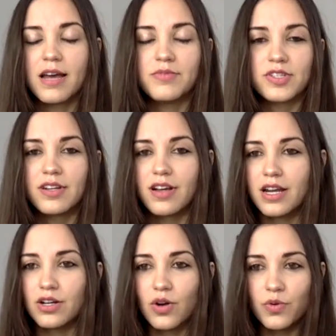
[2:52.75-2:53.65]
I'm just going to
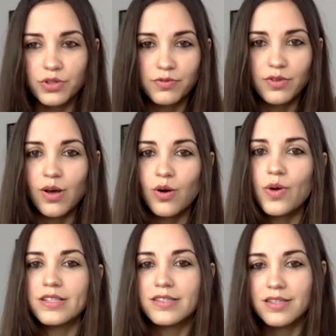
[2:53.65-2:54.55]
kind of go with the flow
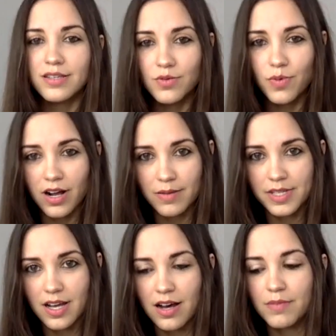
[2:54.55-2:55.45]
and see what
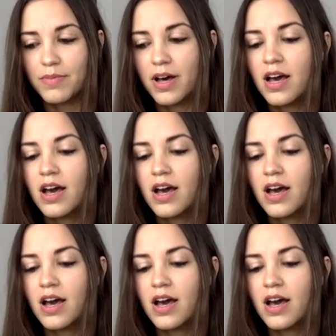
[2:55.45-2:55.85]
comes up.